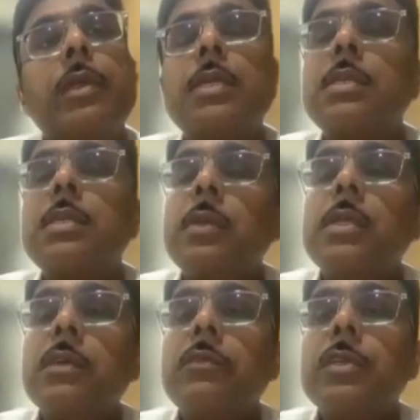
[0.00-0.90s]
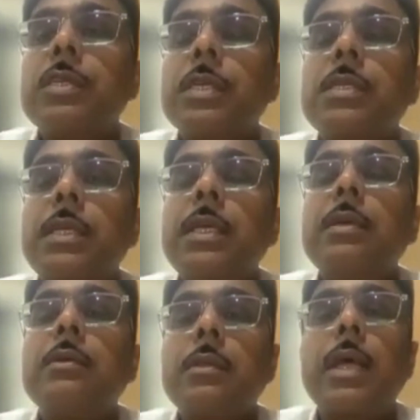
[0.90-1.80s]
Venous
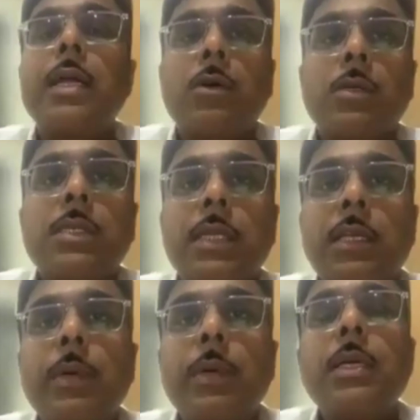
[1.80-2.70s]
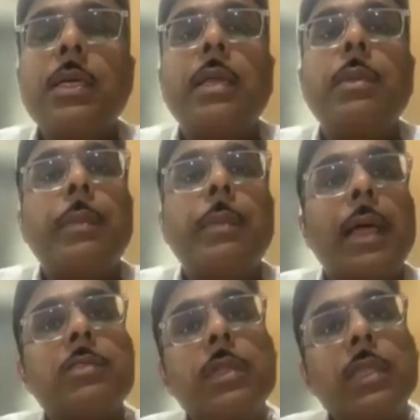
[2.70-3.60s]
insufficiency that causes edema can be
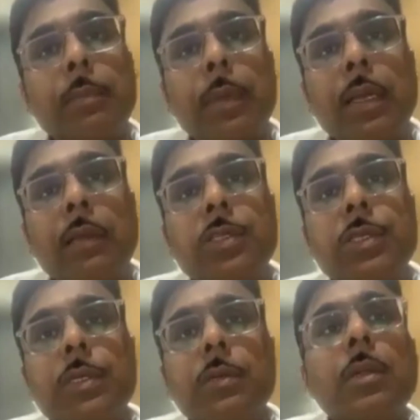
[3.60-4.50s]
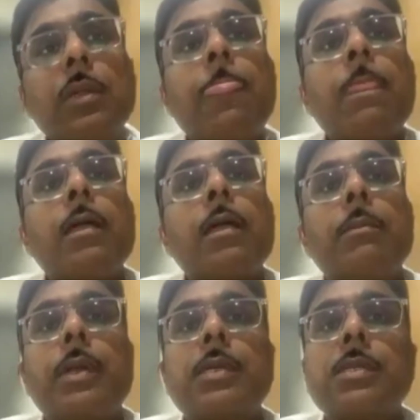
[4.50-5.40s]
managed with limb elevation,
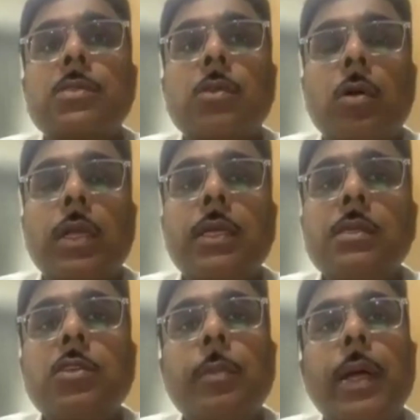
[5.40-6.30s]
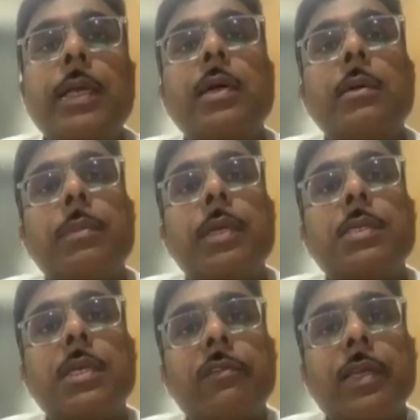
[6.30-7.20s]
compression stockings, pneumatic
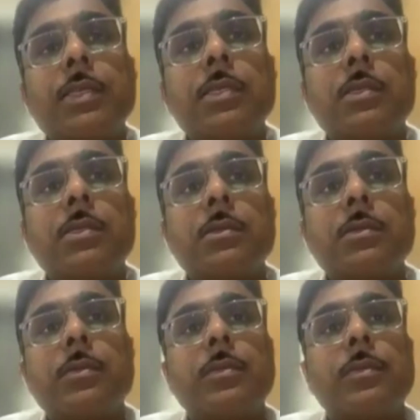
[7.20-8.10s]
compression devices.